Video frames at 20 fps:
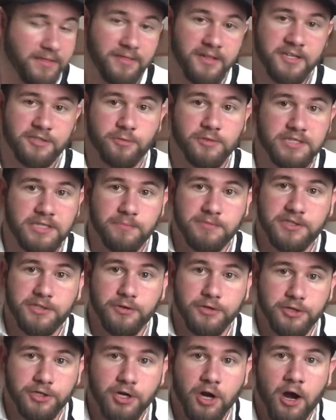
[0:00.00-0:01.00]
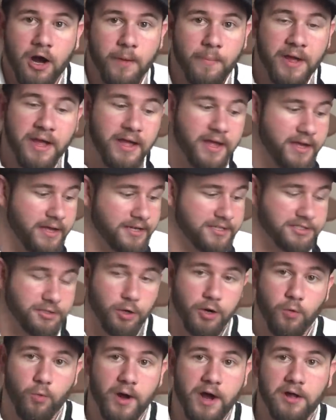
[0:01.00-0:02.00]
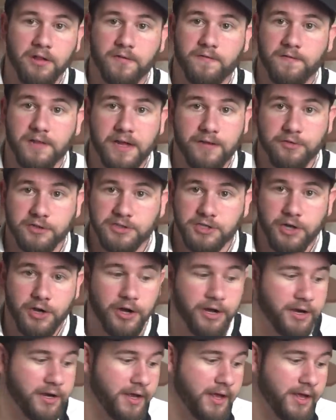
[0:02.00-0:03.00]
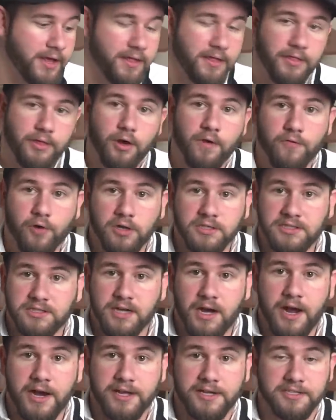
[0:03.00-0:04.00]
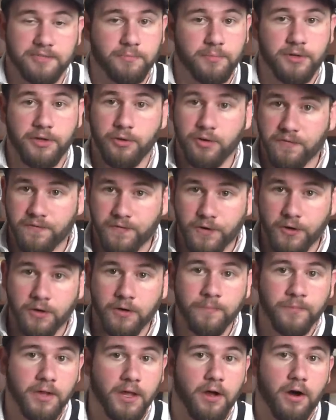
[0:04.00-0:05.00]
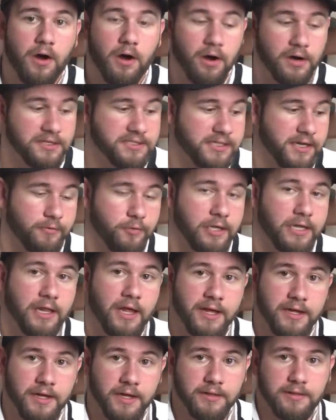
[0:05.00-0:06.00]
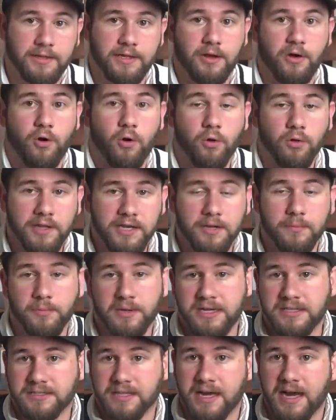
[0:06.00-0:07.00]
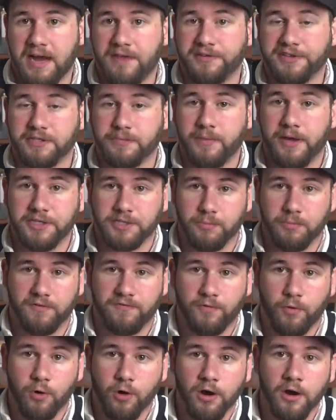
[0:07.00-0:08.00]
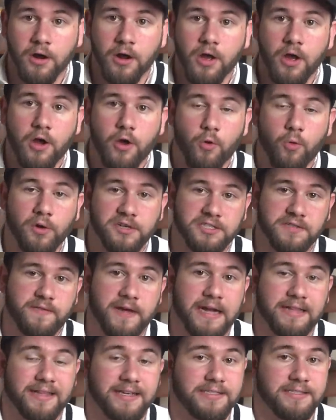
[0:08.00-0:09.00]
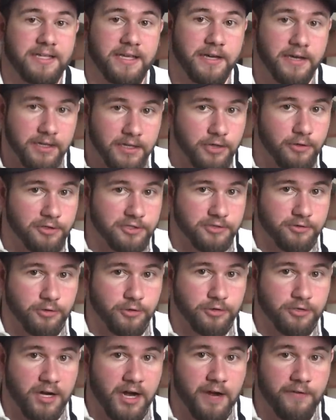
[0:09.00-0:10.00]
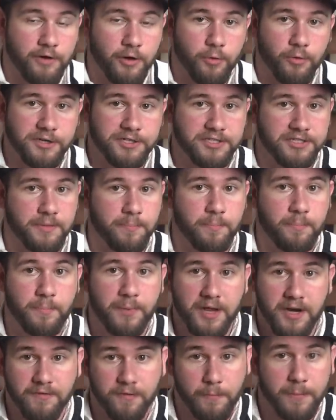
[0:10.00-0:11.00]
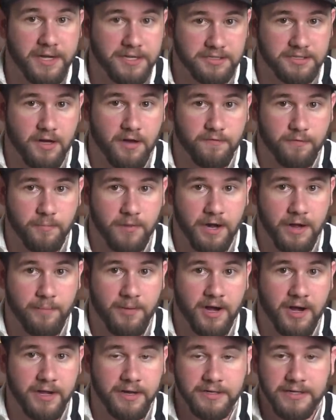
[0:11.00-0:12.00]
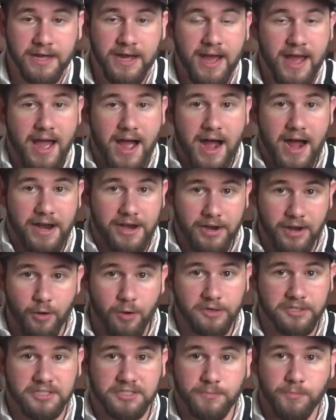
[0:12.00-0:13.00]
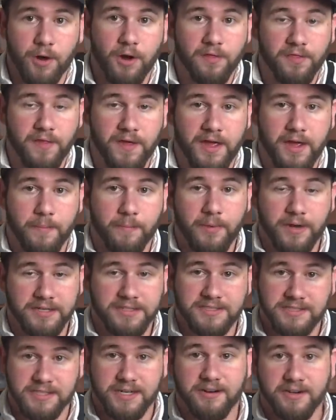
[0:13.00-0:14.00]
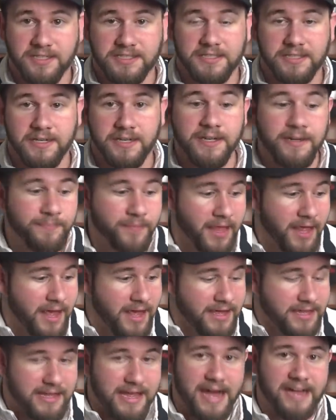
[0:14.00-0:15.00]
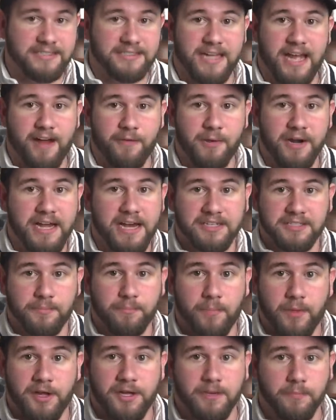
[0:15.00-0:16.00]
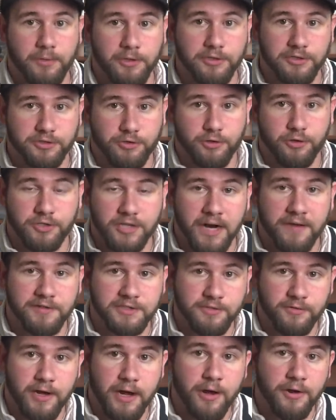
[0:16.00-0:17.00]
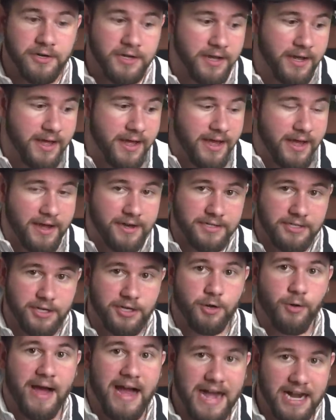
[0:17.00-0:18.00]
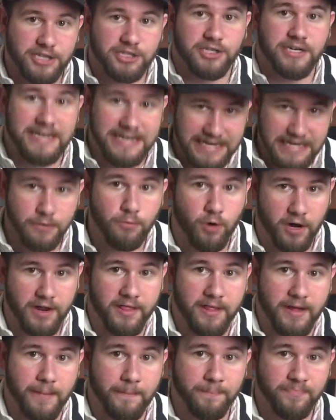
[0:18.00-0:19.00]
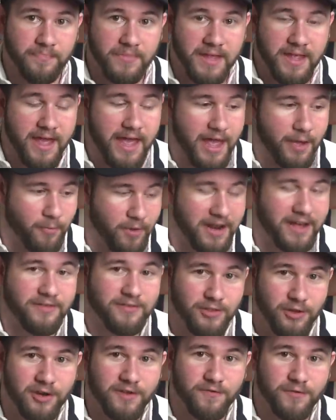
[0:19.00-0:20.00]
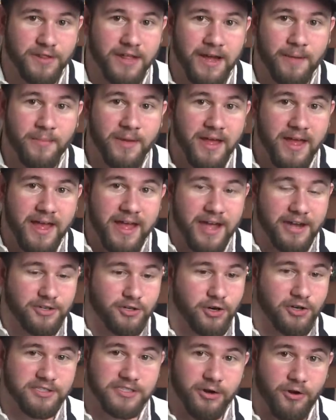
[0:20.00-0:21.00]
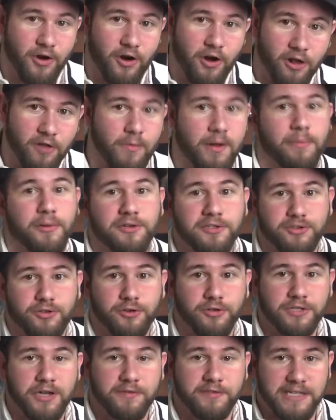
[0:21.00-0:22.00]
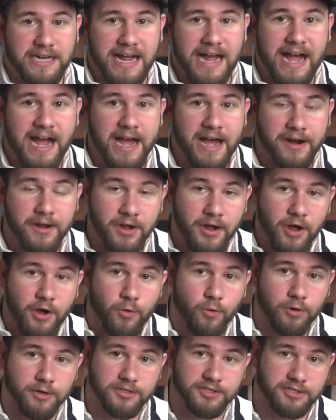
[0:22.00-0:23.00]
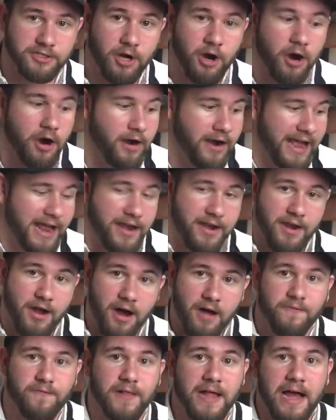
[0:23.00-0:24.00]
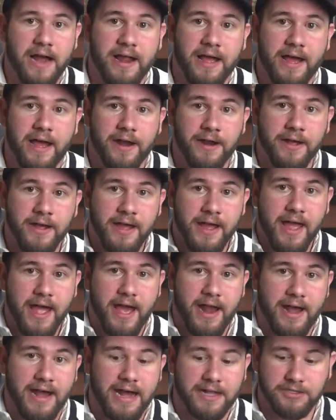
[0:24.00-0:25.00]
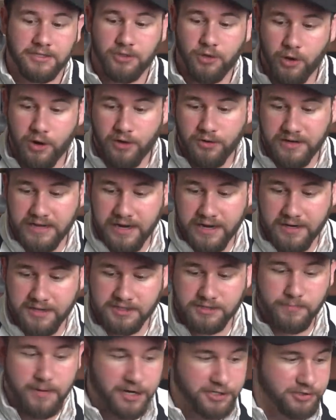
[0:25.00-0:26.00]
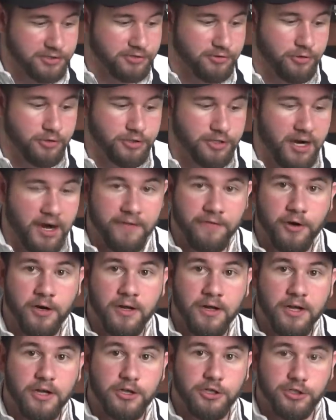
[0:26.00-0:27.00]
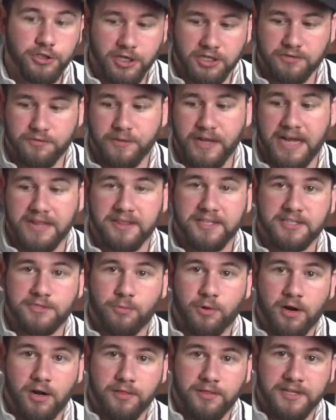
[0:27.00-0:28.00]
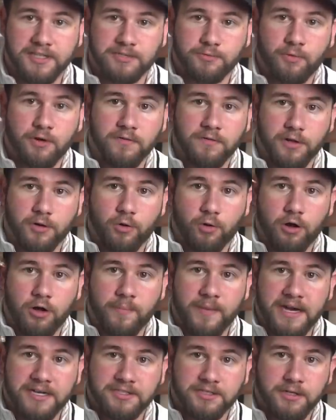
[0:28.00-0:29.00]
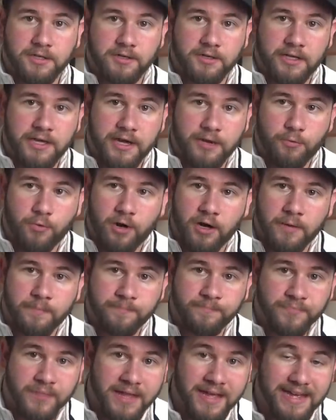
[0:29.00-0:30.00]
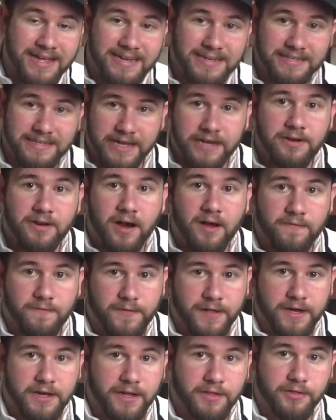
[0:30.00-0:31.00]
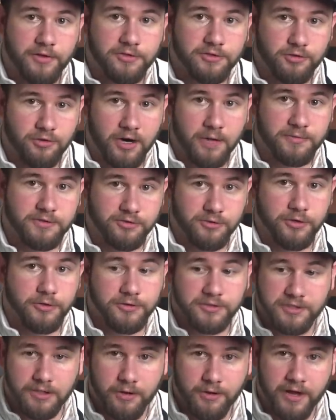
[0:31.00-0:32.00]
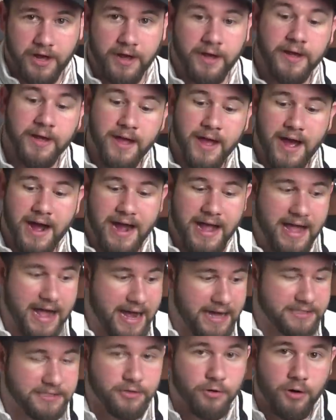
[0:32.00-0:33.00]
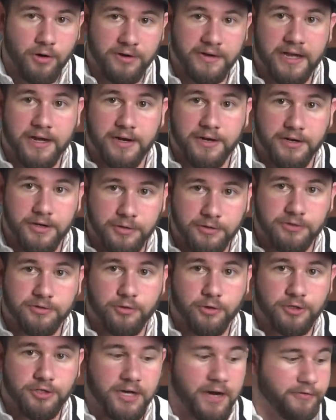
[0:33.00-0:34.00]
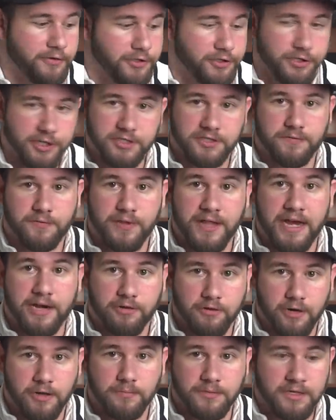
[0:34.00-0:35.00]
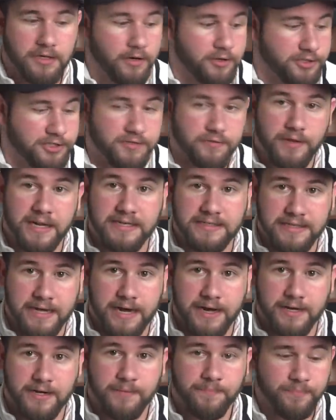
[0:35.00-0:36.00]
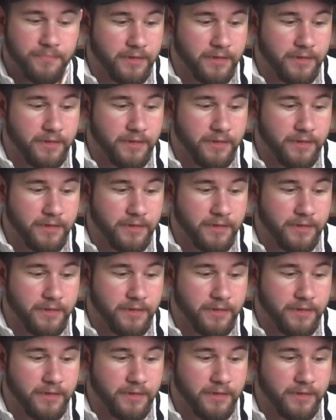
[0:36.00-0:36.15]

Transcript: This one seems to do the job. It's doing well. The flavor's good. The overall design is beautiful. Honestly, I really like it. The only complaints I have, as I mentioned before, was the fact they didn't include a screwdriver, which is a bit of a piss off in my mind. I know it's a small thing, but seriously, yes, everybody has a million blue screwdrivers around until you actually need one of them. And when I looked for them, it turns out all my blue screwdrivers I had were star and not flathead, and I had to go out and get a special screwdriver just for that. This one on this one, the Coilmaster kit one, did not fit in those grub screws, okay? I had to go out and get a new screwdriver just for that grub, or just for that deck.